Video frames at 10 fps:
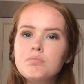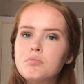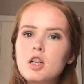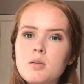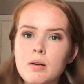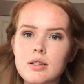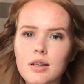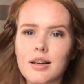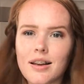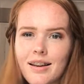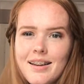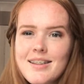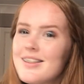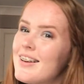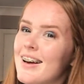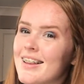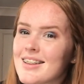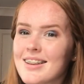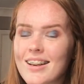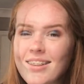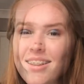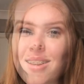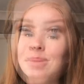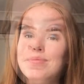Depends how you like it. So yeah, that's the last look.